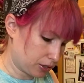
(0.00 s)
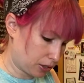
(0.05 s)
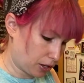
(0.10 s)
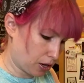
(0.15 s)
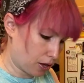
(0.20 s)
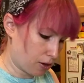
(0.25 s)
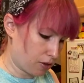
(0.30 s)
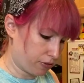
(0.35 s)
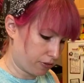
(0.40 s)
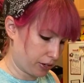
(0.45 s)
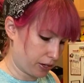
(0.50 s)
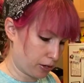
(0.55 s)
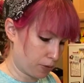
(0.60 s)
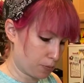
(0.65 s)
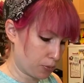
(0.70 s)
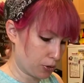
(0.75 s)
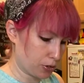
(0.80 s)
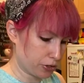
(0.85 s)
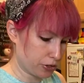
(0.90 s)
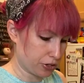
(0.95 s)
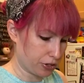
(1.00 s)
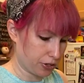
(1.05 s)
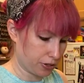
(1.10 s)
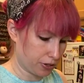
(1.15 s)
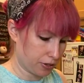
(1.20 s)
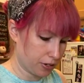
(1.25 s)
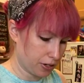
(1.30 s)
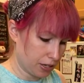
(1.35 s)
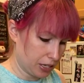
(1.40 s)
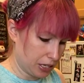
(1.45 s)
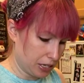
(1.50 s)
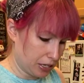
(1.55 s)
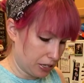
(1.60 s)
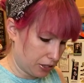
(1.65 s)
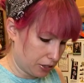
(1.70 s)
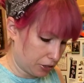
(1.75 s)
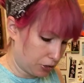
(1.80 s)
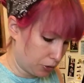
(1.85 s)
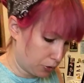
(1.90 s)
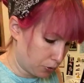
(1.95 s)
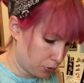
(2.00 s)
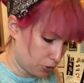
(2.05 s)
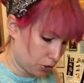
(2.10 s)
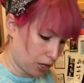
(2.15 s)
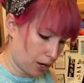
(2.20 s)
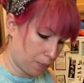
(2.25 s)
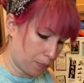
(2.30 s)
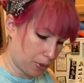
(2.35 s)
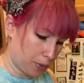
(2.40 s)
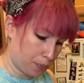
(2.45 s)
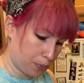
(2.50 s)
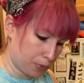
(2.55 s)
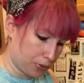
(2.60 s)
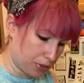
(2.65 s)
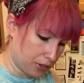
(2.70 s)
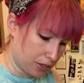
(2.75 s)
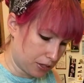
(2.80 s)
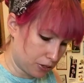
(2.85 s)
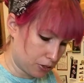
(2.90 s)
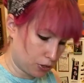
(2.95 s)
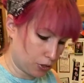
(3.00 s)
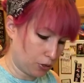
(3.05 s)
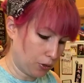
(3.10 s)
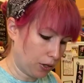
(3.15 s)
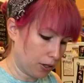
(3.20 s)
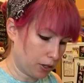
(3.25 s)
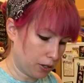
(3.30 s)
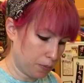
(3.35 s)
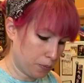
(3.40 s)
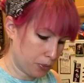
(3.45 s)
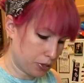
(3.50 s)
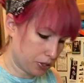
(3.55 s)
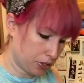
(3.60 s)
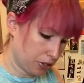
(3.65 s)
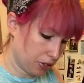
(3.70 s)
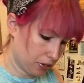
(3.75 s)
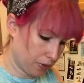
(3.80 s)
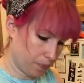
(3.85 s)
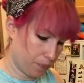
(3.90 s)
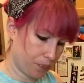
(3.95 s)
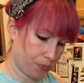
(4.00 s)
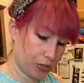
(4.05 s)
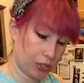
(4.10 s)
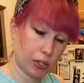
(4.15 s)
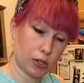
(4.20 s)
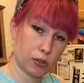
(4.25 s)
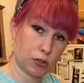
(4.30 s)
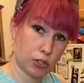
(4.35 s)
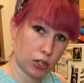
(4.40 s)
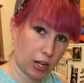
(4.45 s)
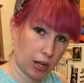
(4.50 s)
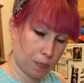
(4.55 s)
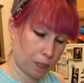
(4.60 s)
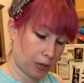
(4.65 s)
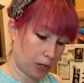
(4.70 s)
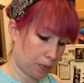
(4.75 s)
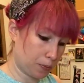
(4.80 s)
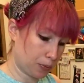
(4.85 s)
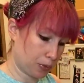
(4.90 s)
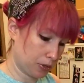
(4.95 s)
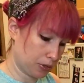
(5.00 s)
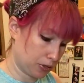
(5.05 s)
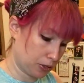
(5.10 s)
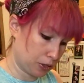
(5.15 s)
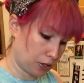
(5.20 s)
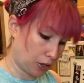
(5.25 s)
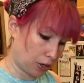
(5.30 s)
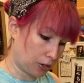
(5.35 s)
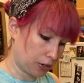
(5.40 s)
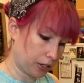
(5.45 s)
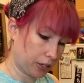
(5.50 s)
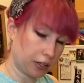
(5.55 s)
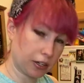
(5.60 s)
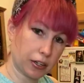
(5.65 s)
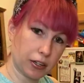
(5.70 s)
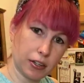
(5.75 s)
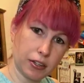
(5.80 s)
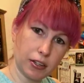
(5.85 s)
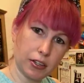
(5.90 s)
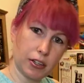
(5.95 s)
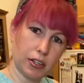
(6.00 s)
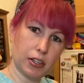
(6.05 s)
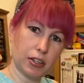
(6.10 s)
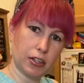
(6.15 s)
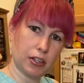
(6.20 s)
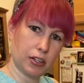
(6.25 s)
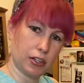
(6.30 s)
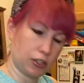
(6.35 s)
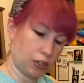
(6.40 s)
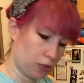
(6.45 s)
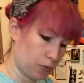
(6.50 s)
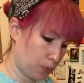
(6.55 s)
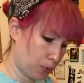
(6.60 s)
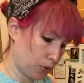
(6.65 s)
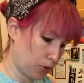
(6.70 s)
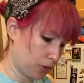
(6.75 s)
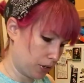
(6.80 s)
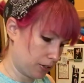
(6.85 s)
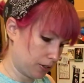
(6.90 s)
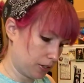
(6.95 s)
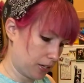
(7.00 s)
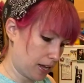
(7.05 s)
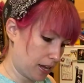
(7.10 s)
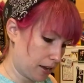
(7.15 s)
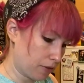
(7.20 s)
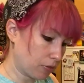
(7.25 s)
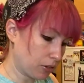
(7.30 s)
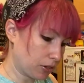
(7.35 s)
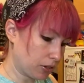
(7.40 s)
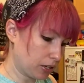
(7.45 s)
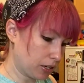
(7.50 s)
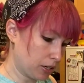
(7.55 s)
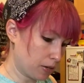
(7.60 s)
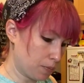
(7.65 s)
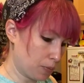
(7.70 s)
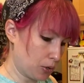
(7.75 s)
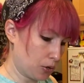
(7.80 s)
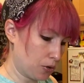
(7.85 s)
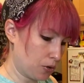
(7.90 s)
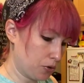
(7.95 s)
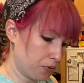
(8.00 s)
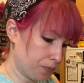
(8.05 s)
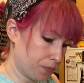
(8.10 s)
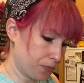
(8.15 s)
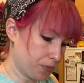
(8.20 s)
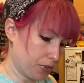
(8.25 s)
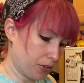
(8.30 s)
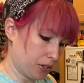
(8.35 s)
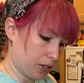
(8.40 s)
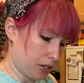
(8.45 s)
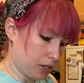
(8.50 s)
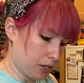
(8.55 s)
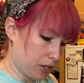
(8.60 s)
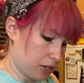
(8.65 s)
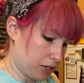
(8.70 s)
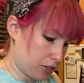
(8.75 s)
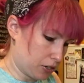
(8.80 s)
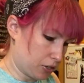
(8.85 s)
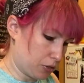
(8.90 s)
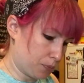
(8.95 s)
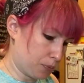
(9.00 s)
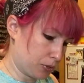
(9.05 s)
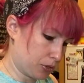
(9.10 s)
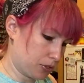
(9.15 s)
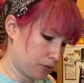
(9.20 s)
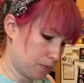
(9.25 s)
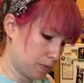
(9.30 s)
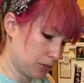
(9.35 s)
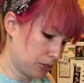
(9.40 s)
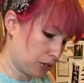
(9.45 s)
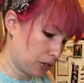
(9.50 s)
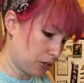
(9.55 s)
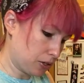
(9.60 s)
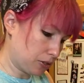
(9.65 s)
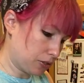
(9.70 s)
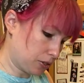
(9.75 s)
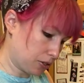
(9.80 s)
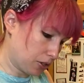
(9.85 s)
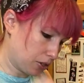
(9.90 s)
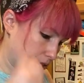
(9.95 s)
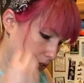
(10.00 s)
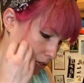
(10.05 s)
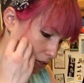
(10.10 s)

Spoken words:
cauliflower portion. You chop up these two herbs, you chop up garlic, you put everything in a bowl, you put some salt,